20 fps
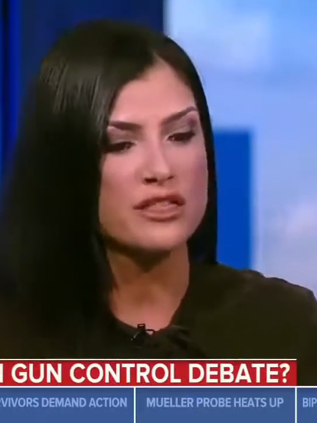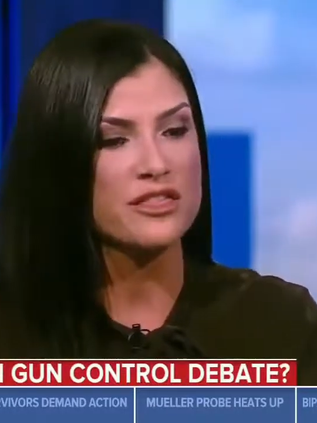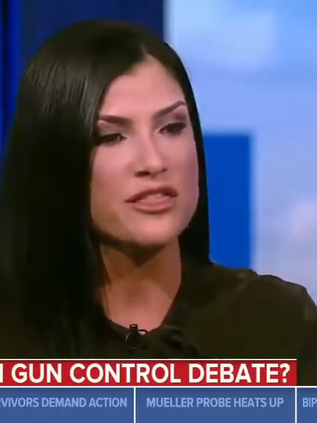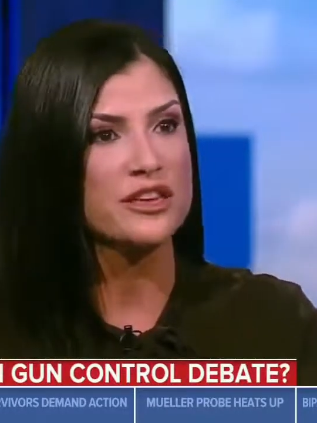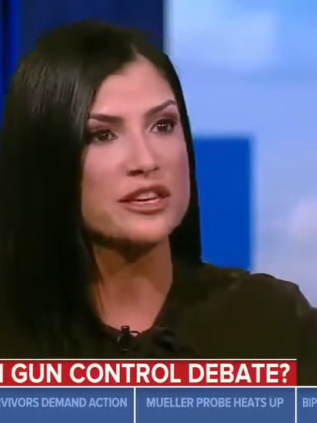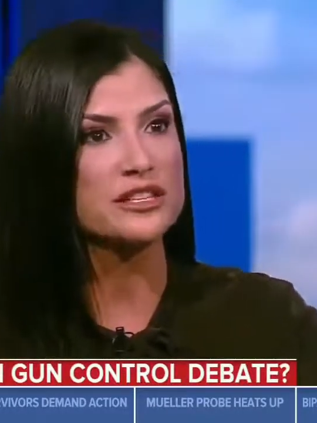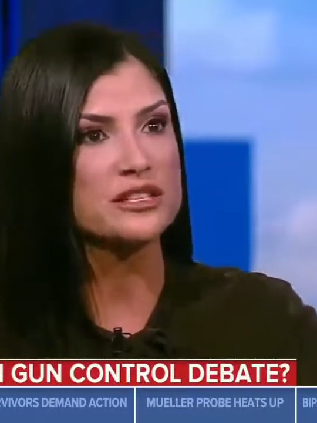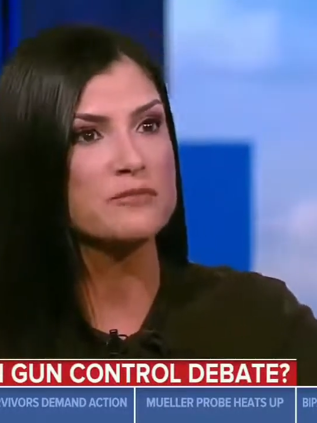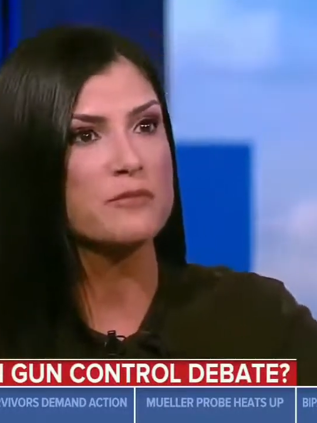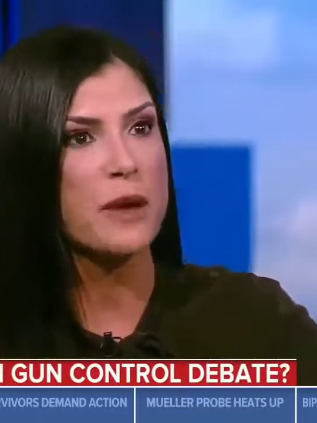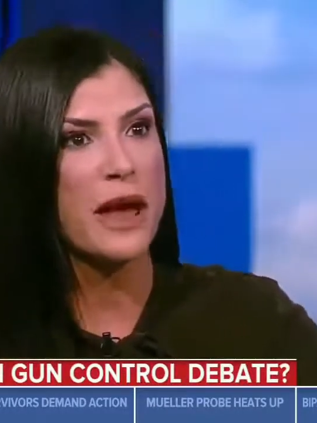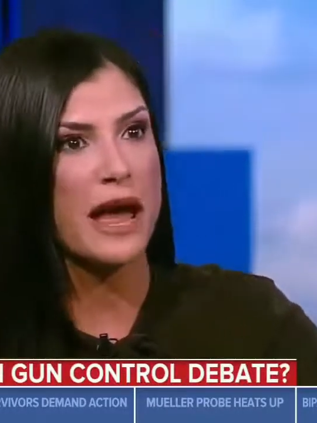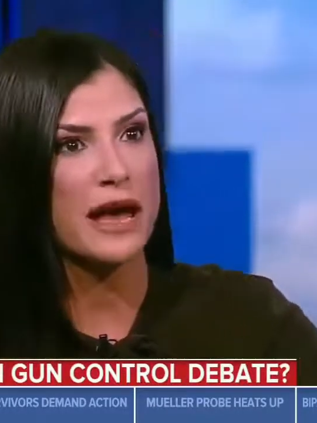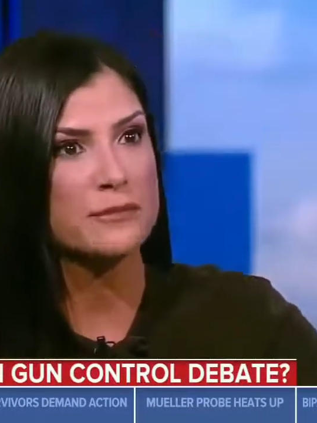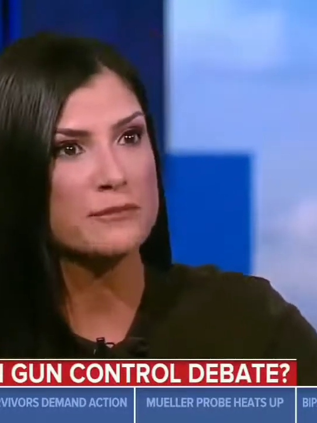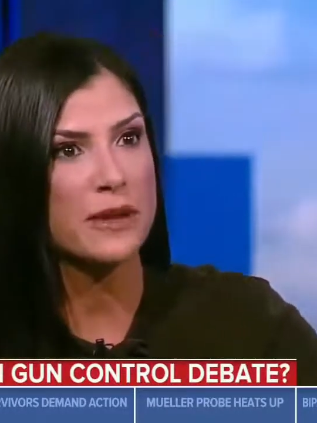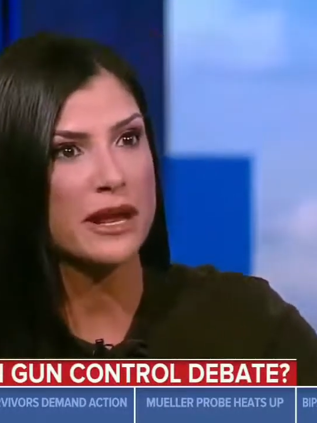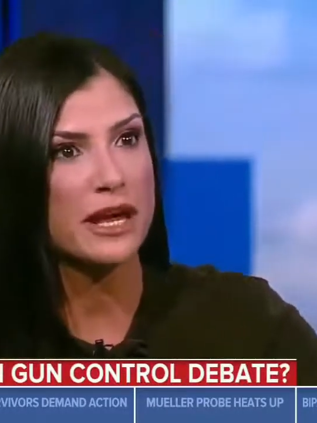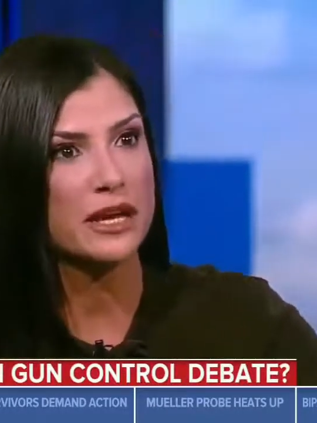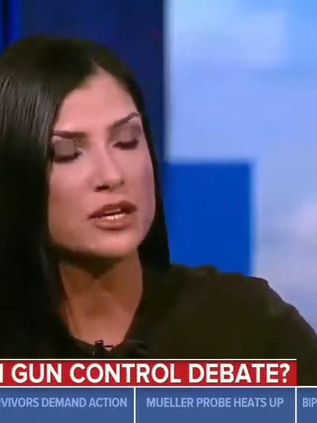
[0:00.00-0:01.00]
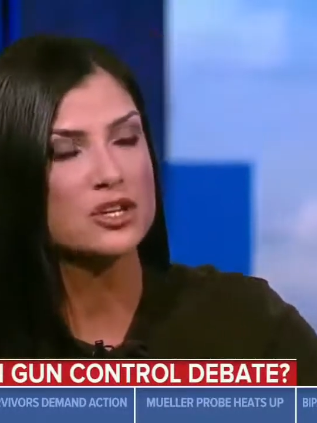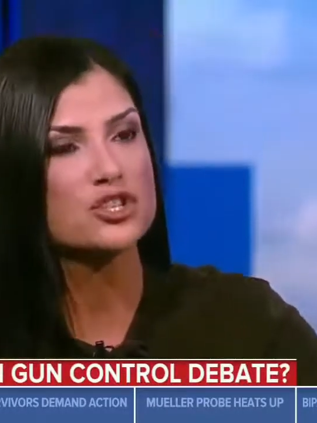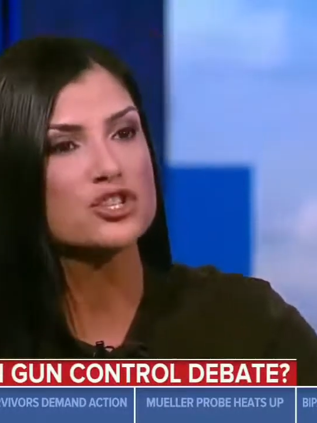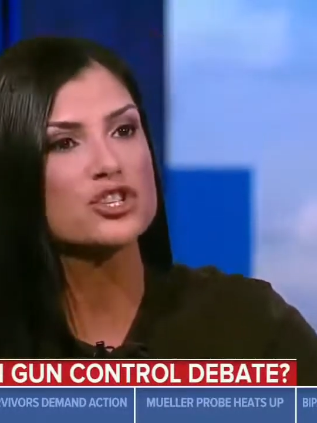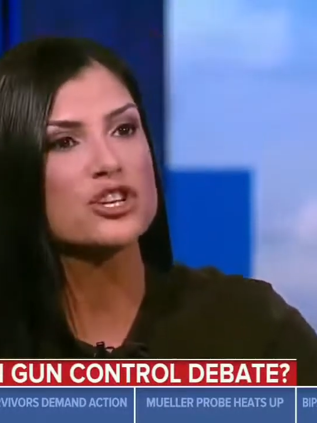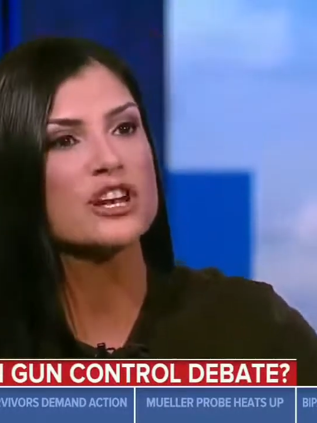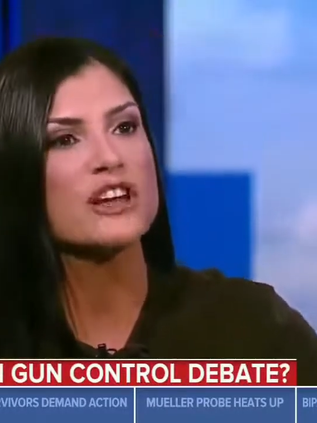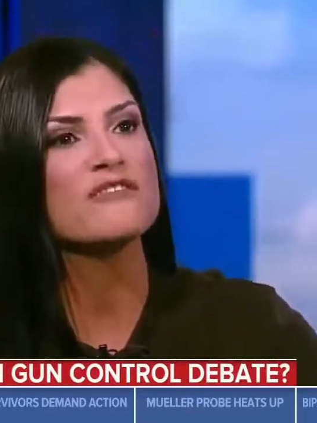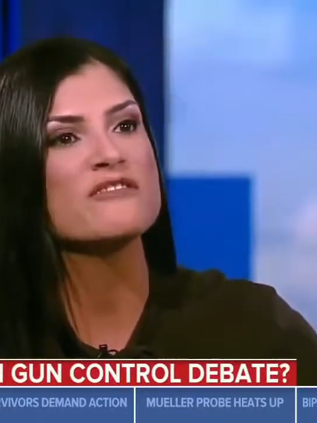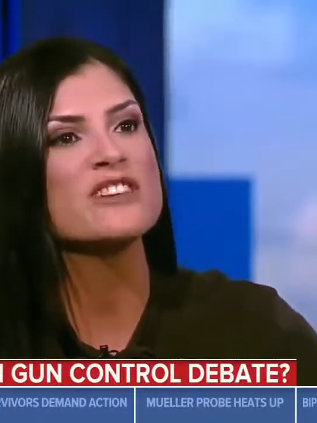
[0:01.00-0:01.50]
this madman
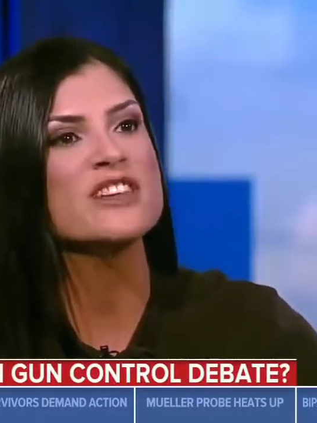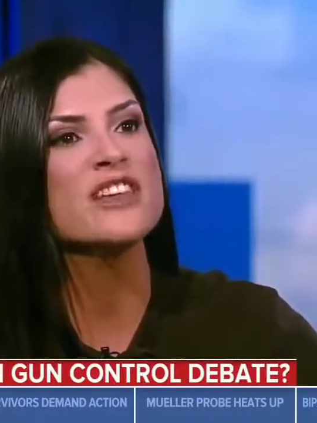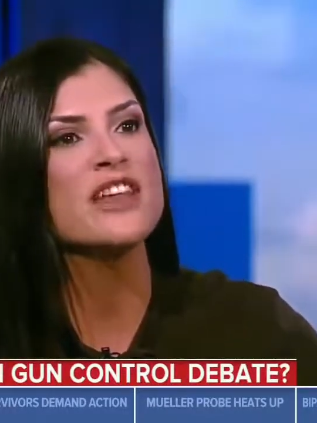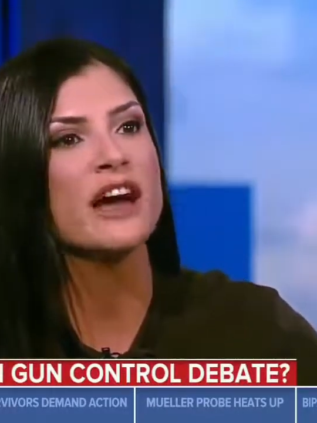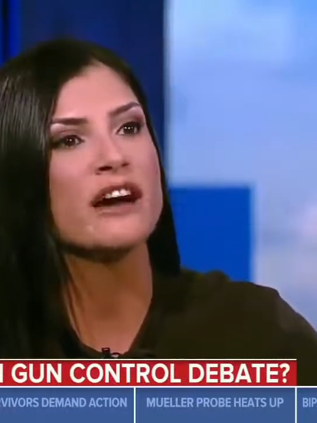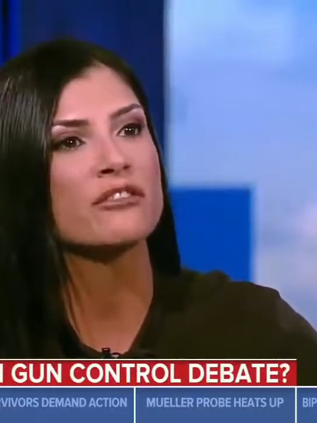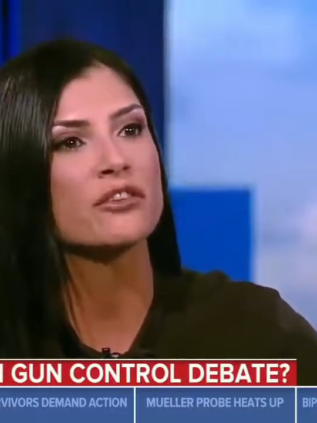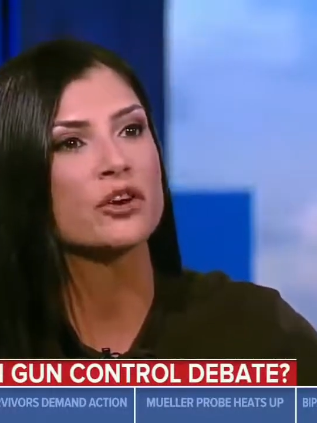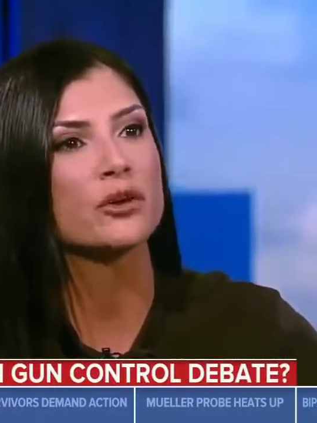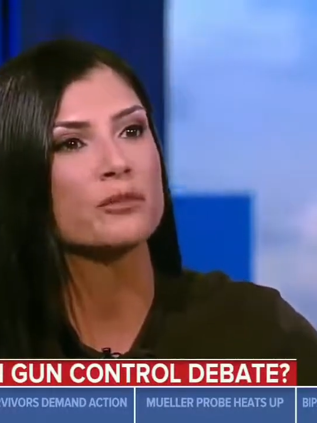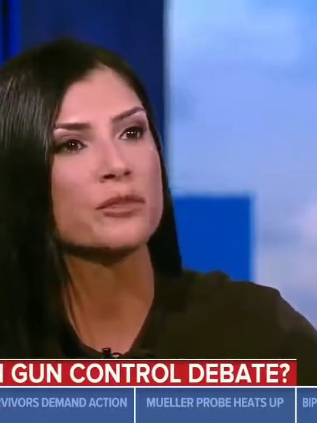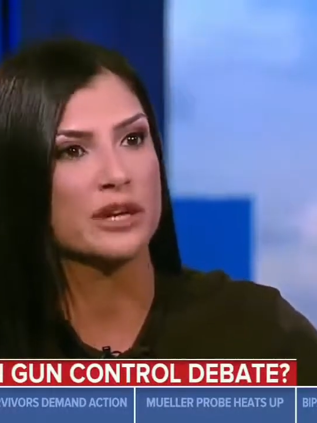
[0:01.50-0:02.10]
should have never